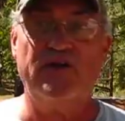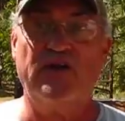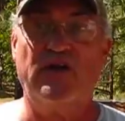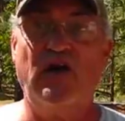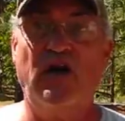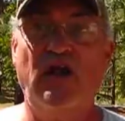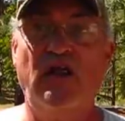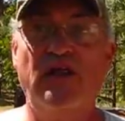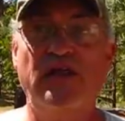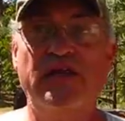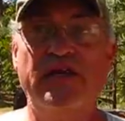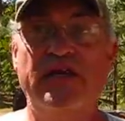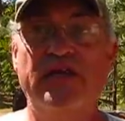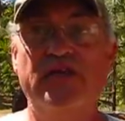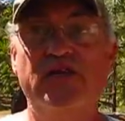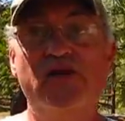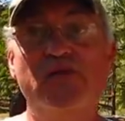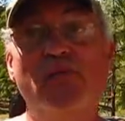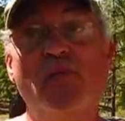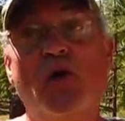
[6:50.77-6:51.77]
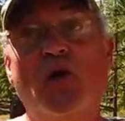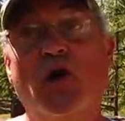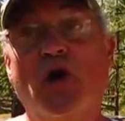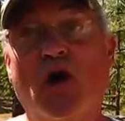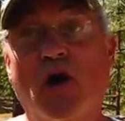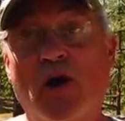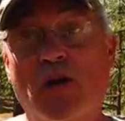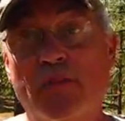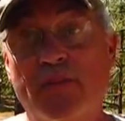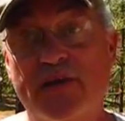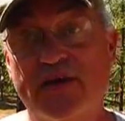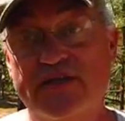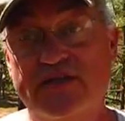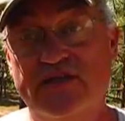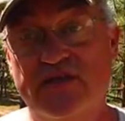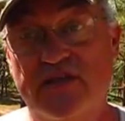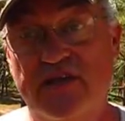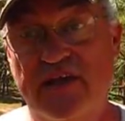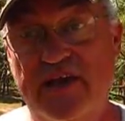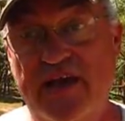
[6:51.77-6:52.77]
the colony, the more guard
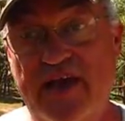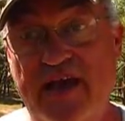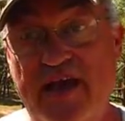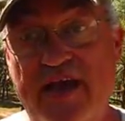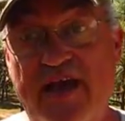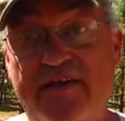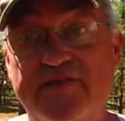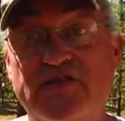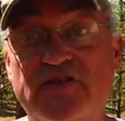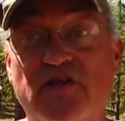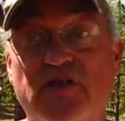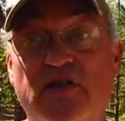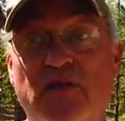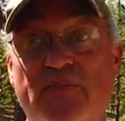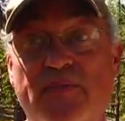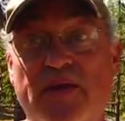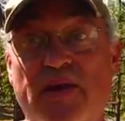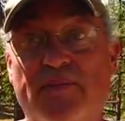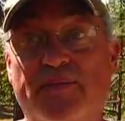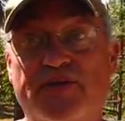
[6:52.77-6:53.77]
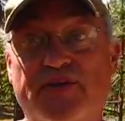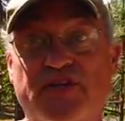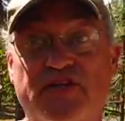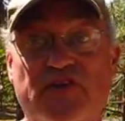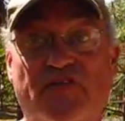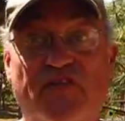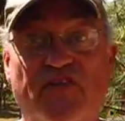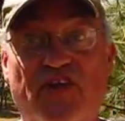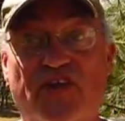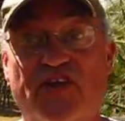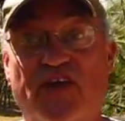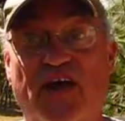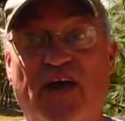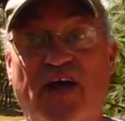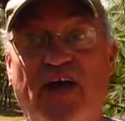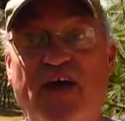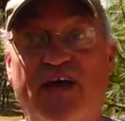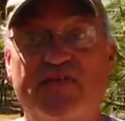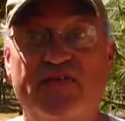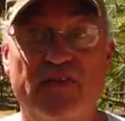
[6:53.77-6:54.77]
bees they're going to have, so they'll be able to defend the
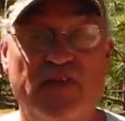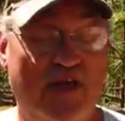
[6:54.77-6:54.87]
hive a